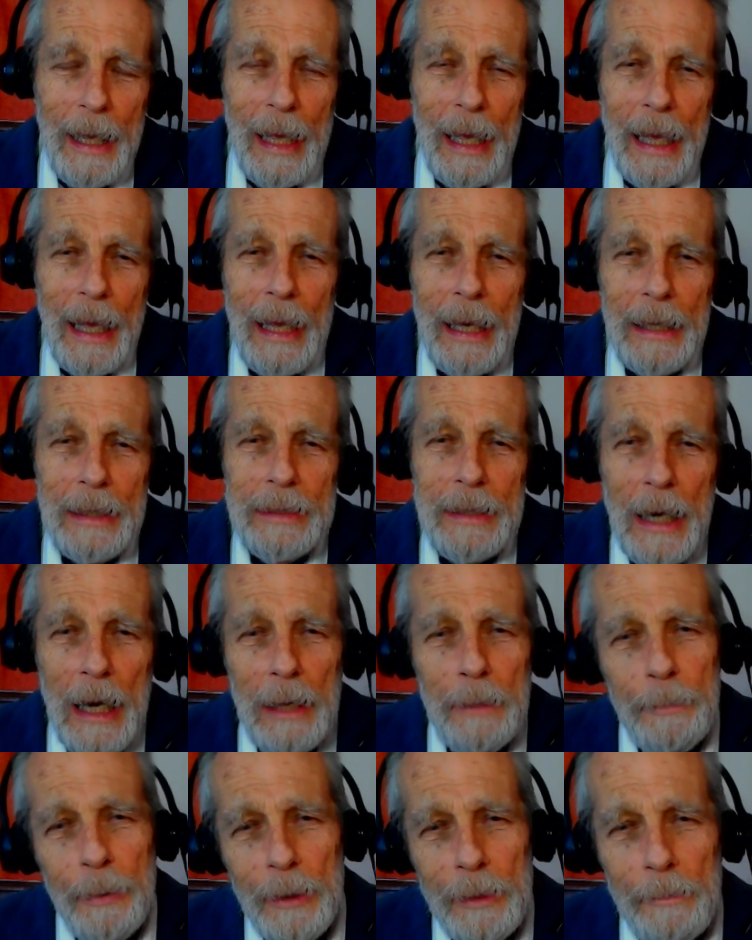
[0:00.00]
And
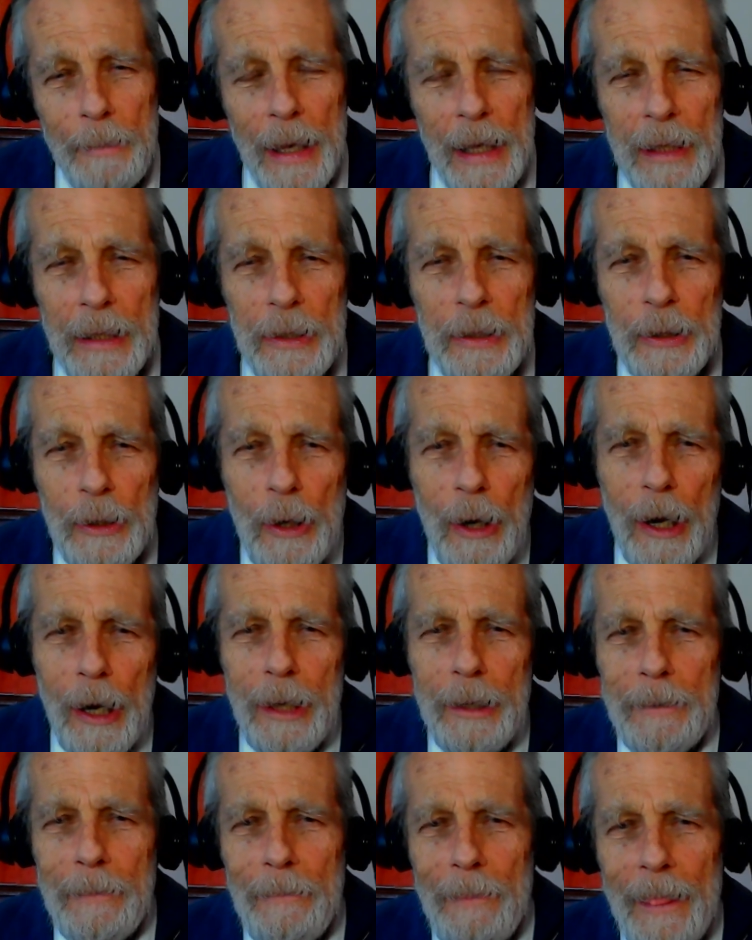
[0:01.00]
God put man in a
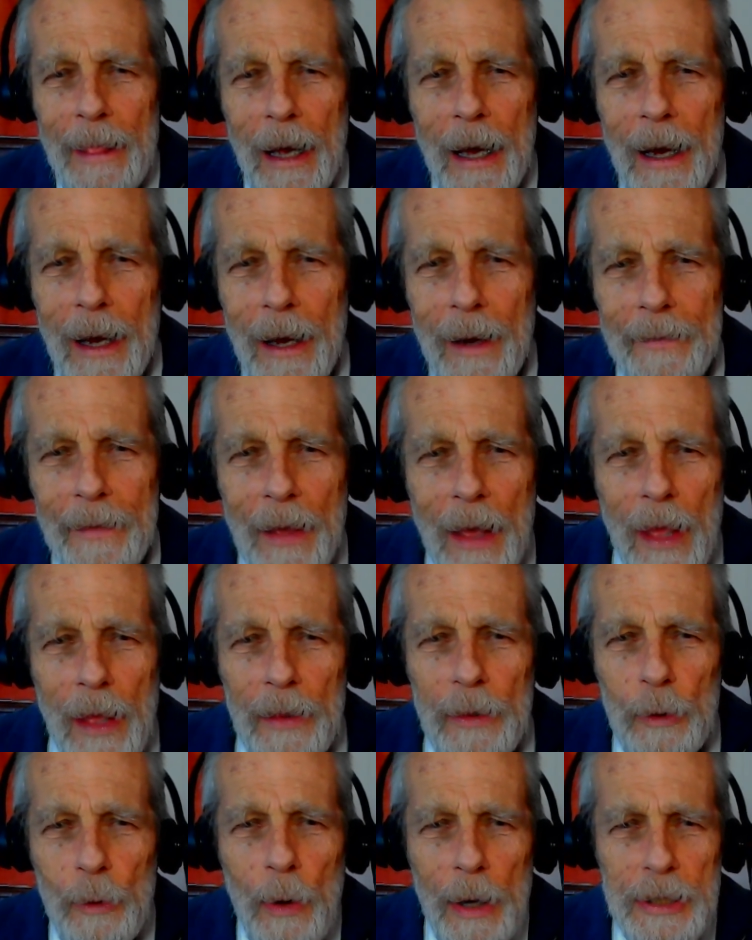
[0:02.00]
garden. The
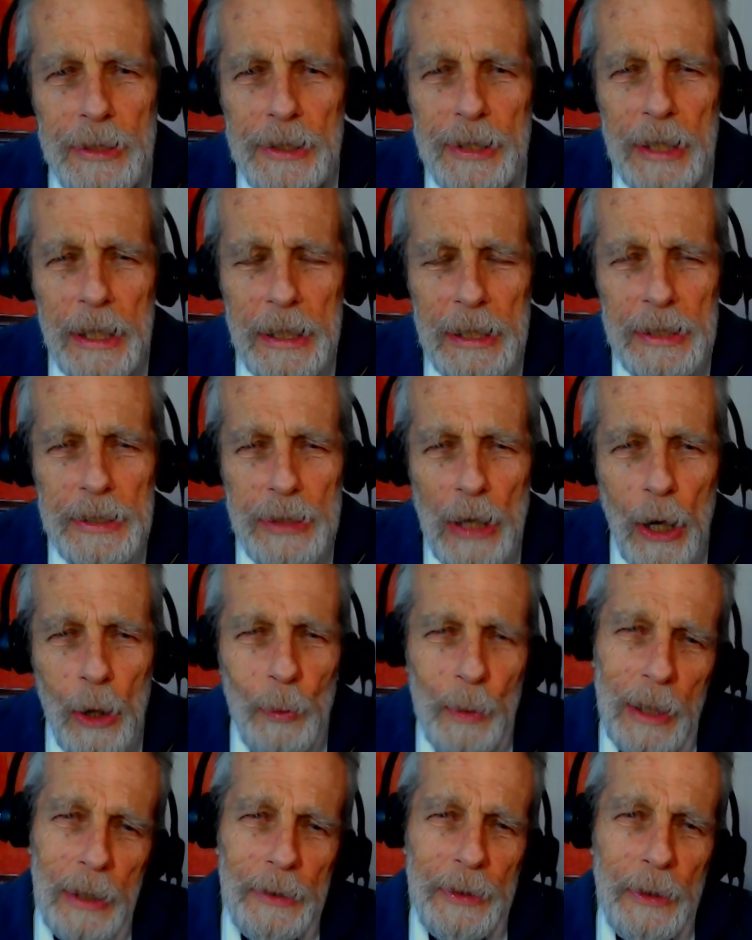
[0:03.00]
question is, are
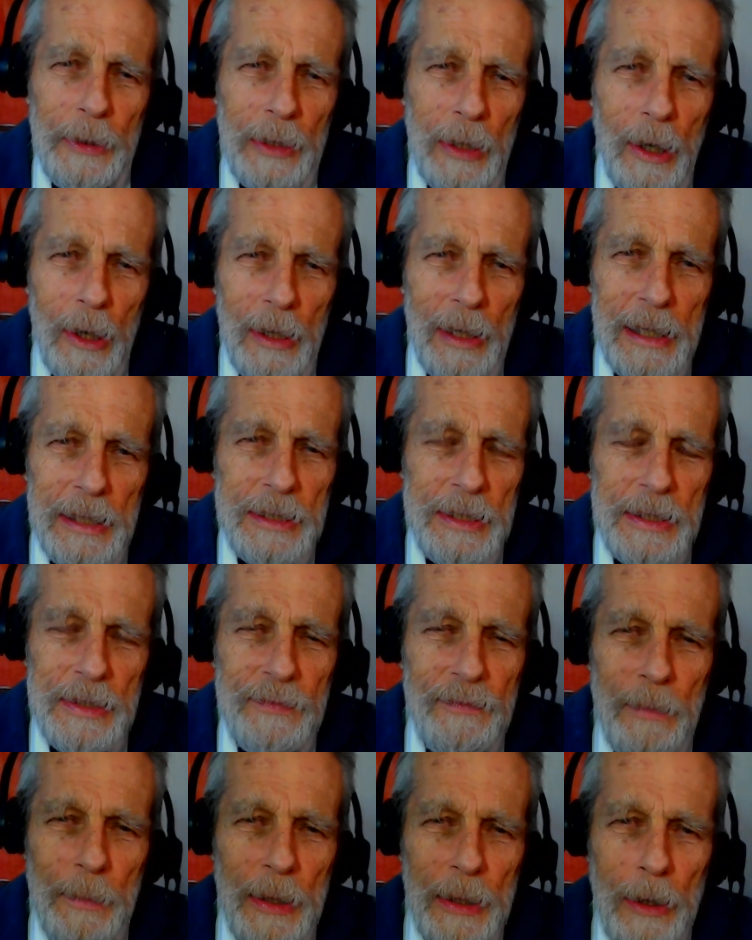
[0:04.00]
we learning our lessons
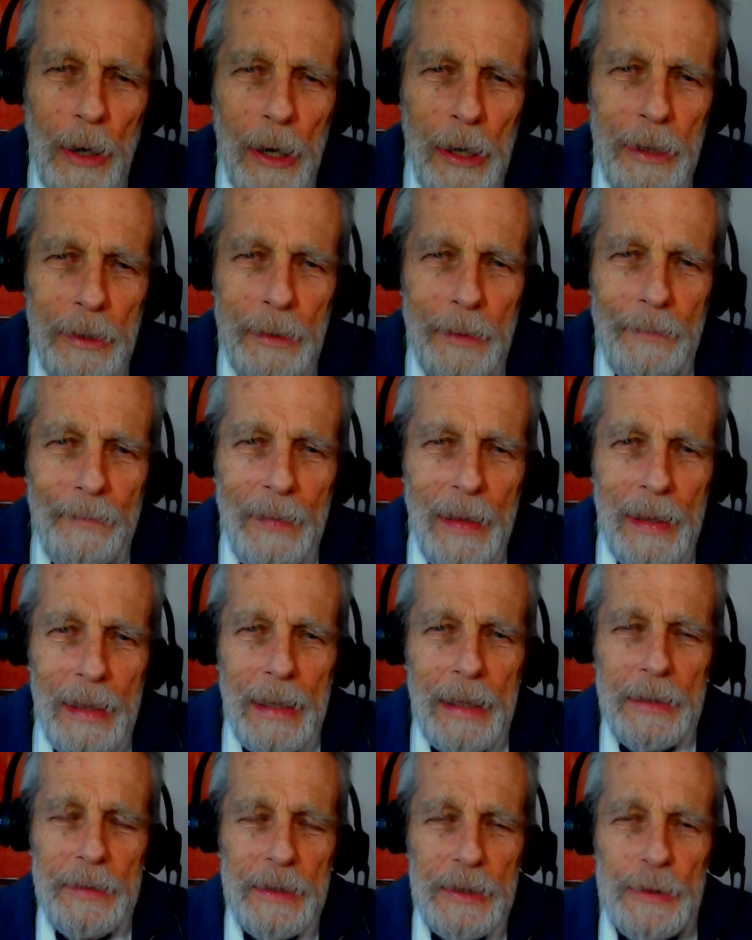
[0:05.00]
from the garden?
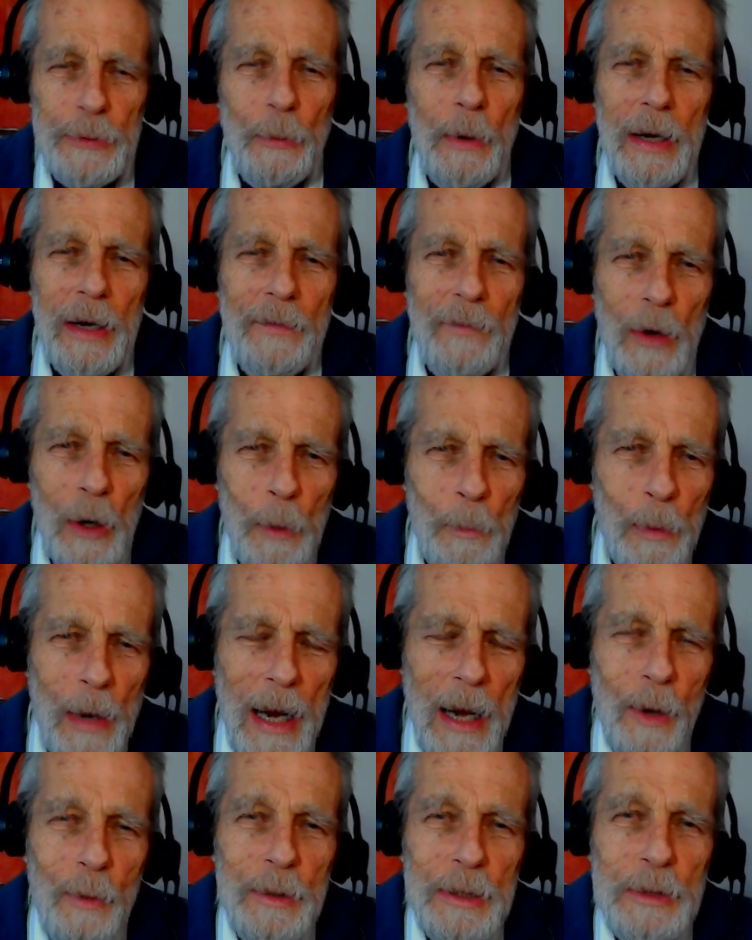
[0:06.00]
In the sweat of our
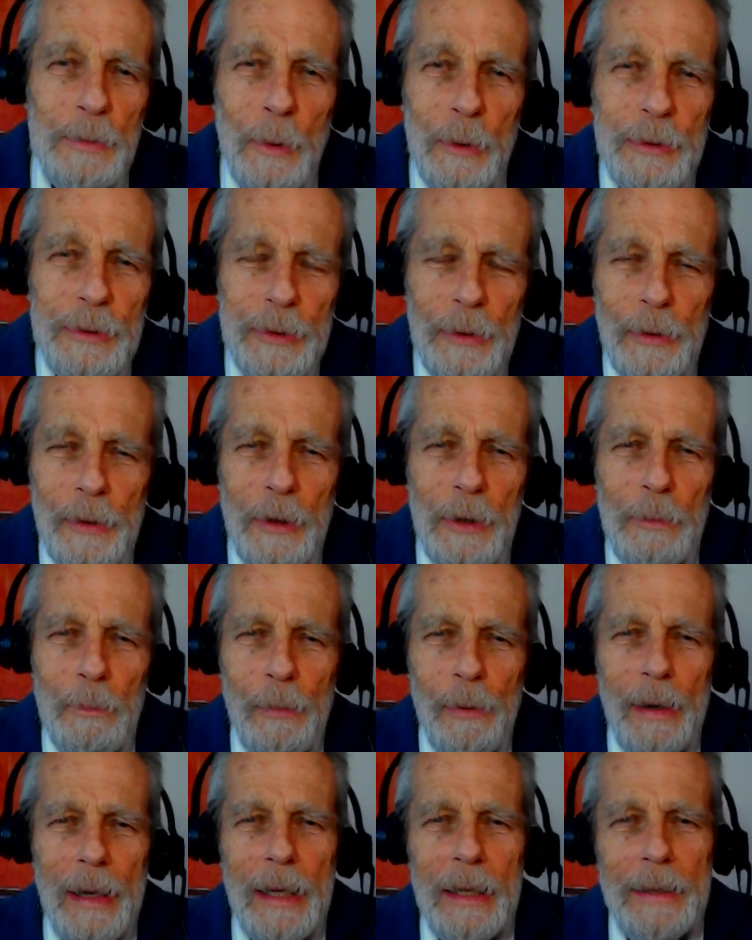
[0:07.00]
brow, we're supposed to earn
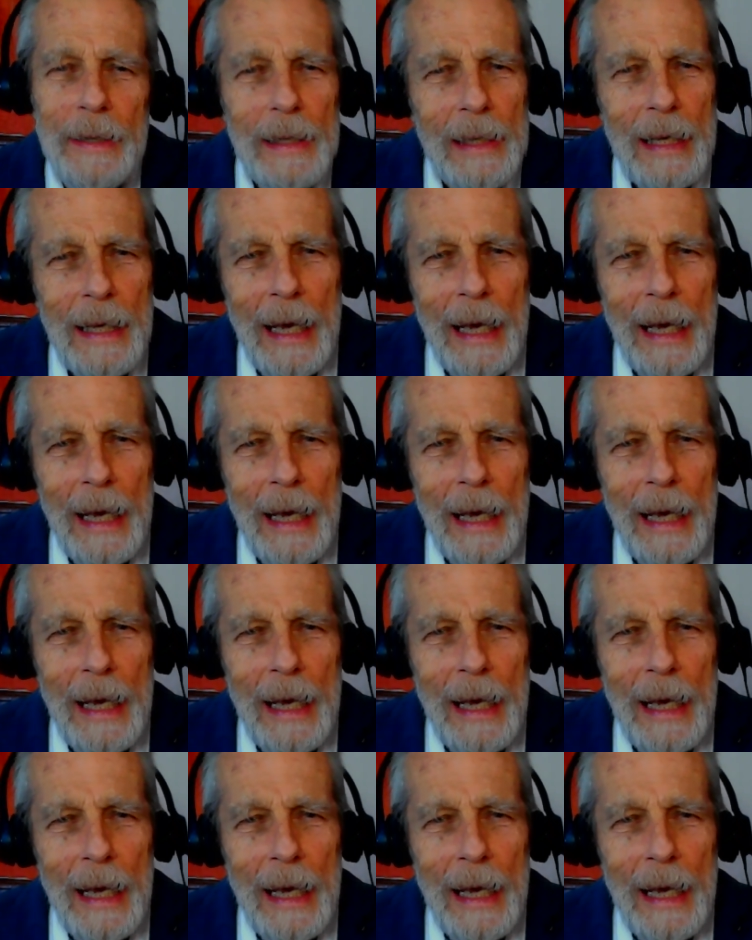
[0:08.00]
bread.